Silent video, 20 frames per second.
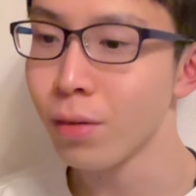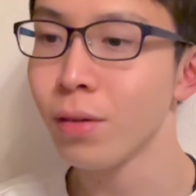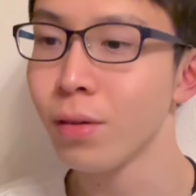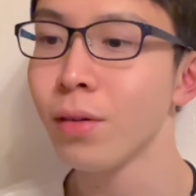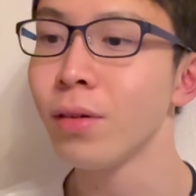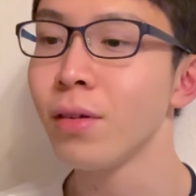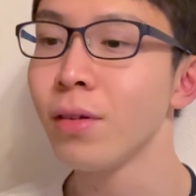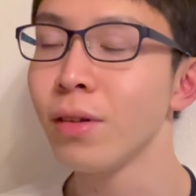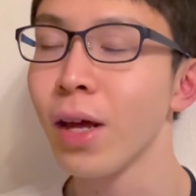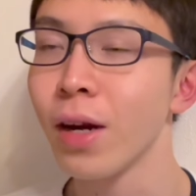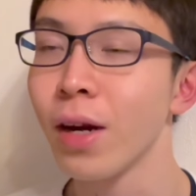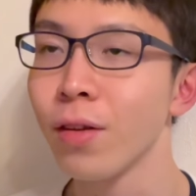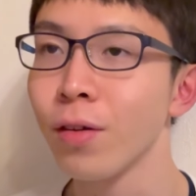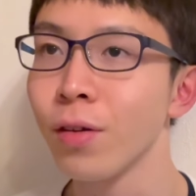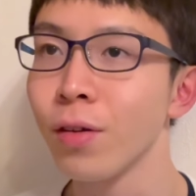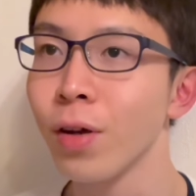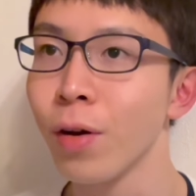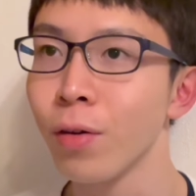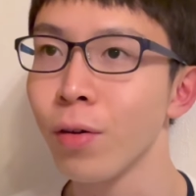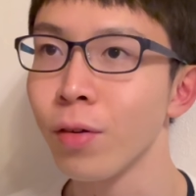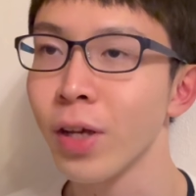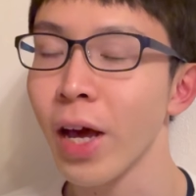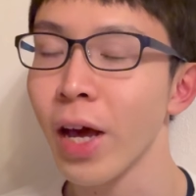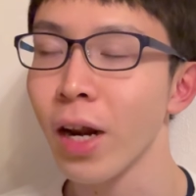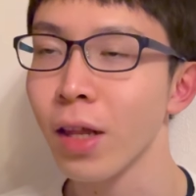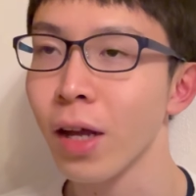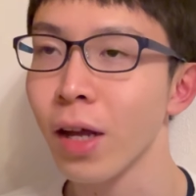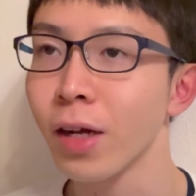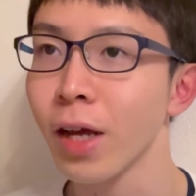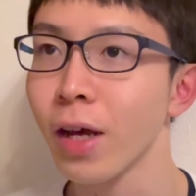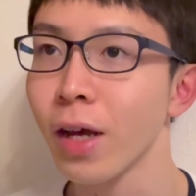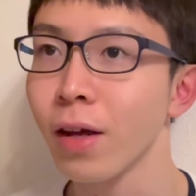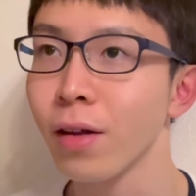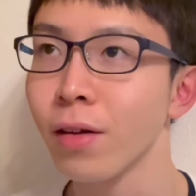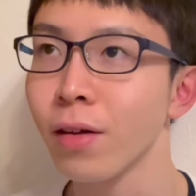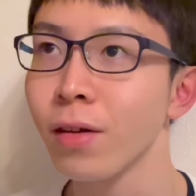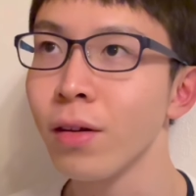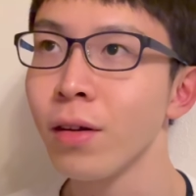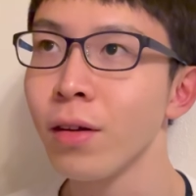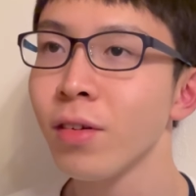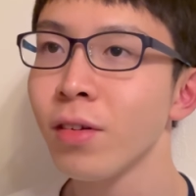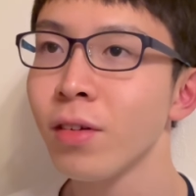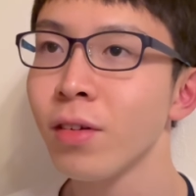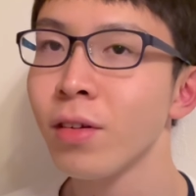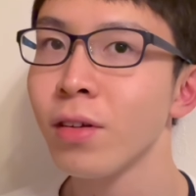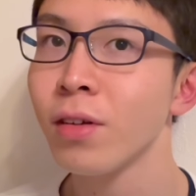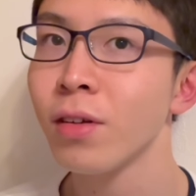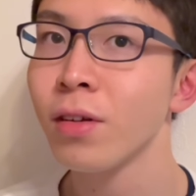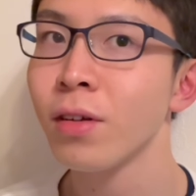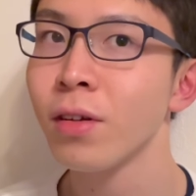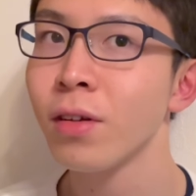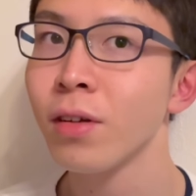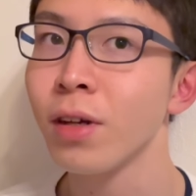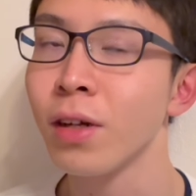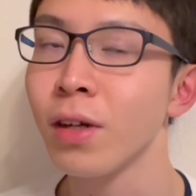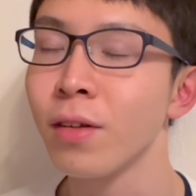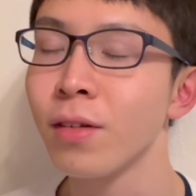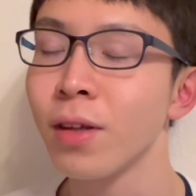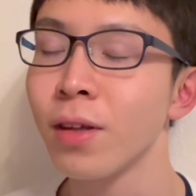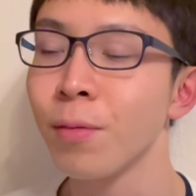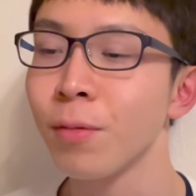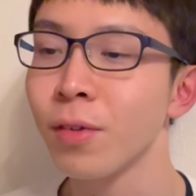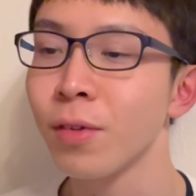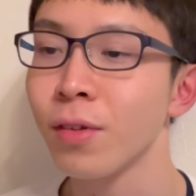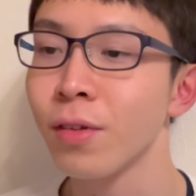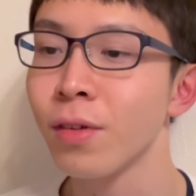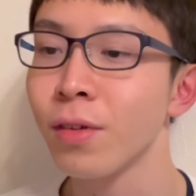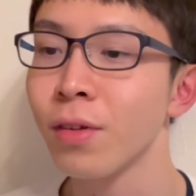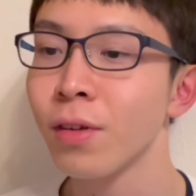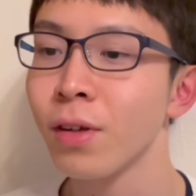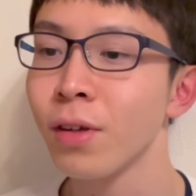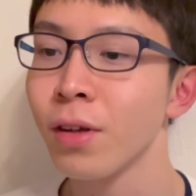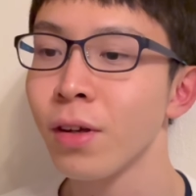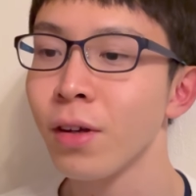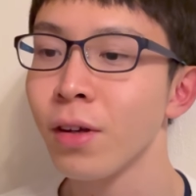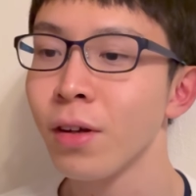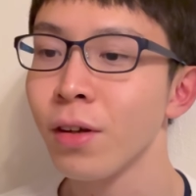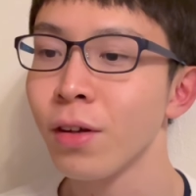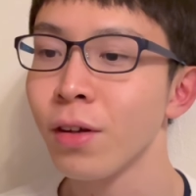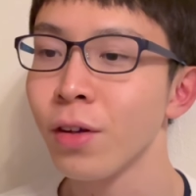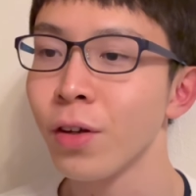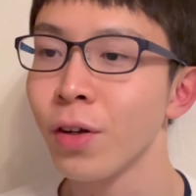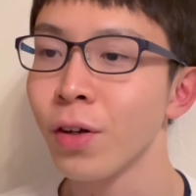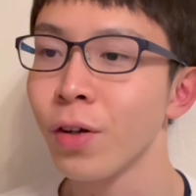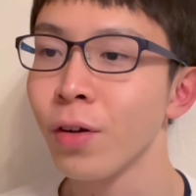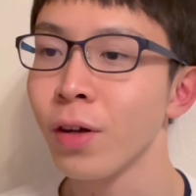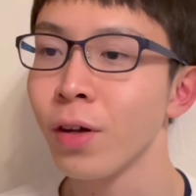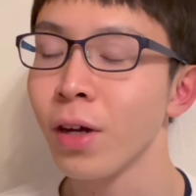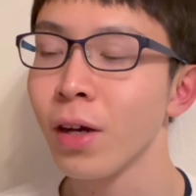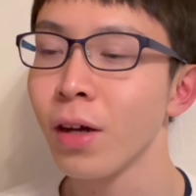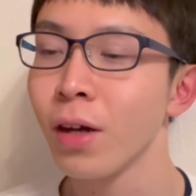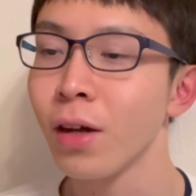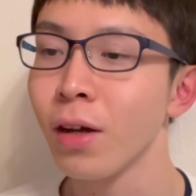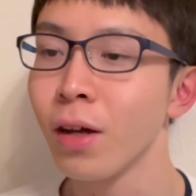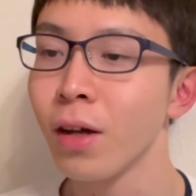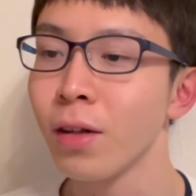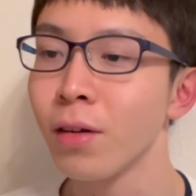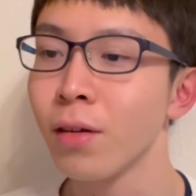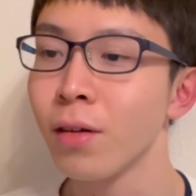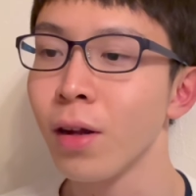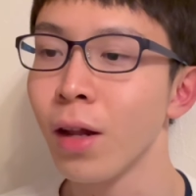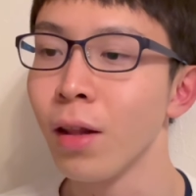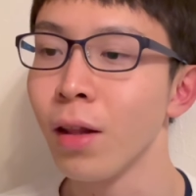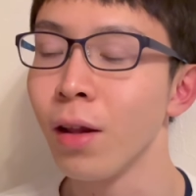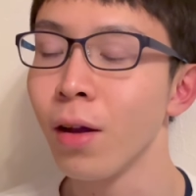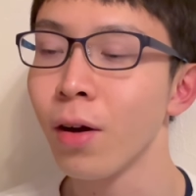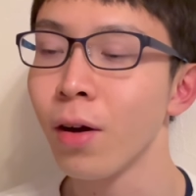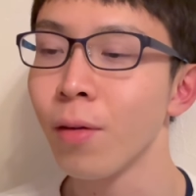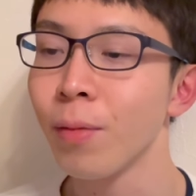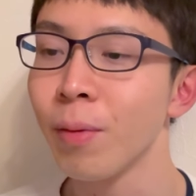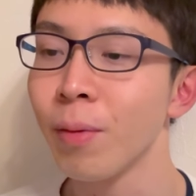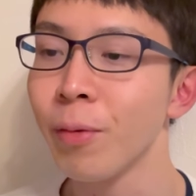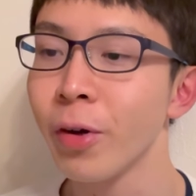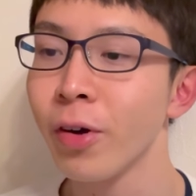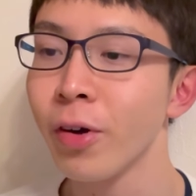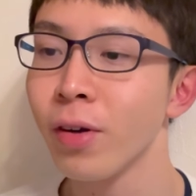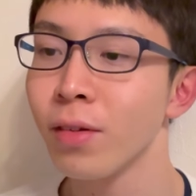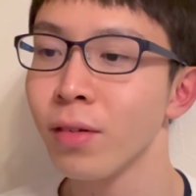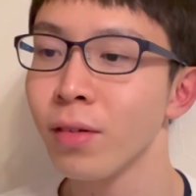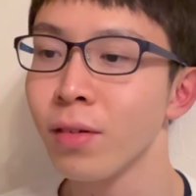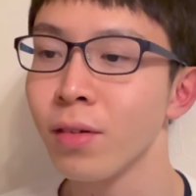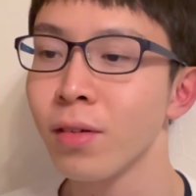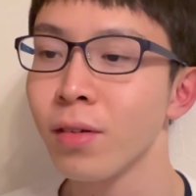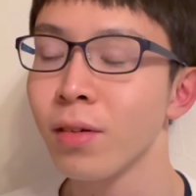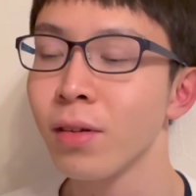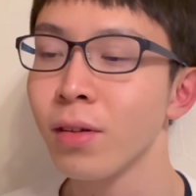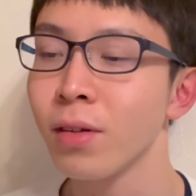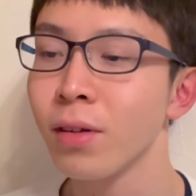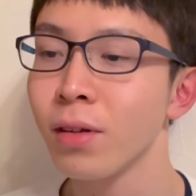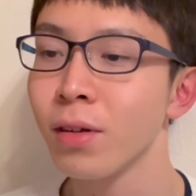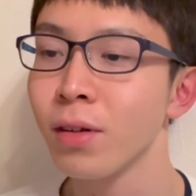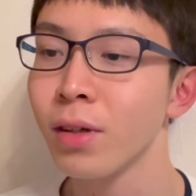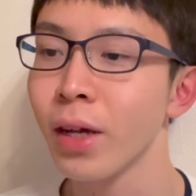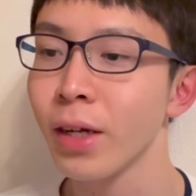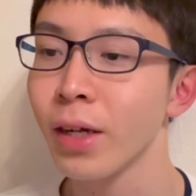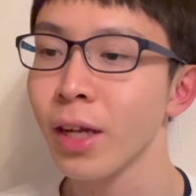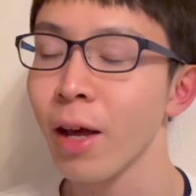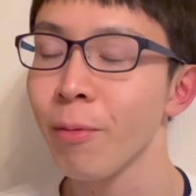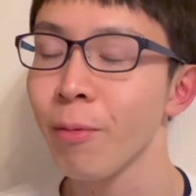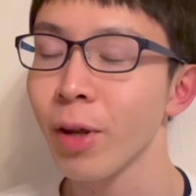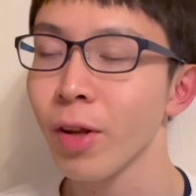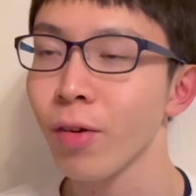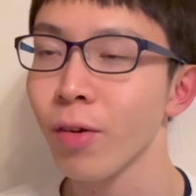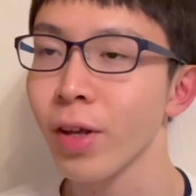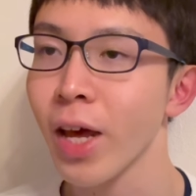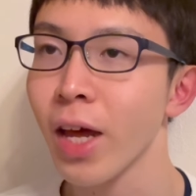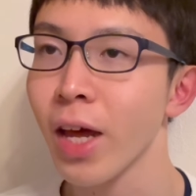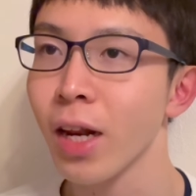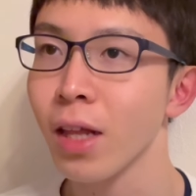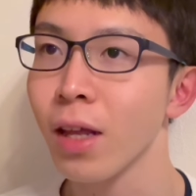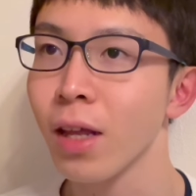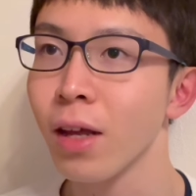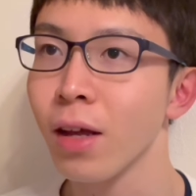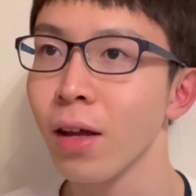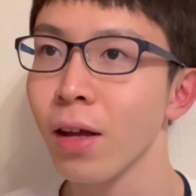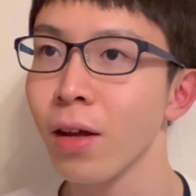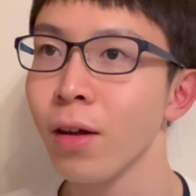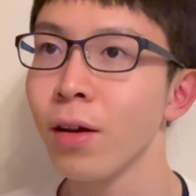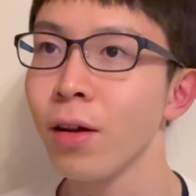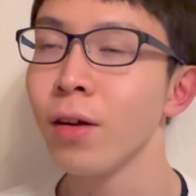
decided to go to Canada again. It seems, a lot of immigrants are coming to Canada.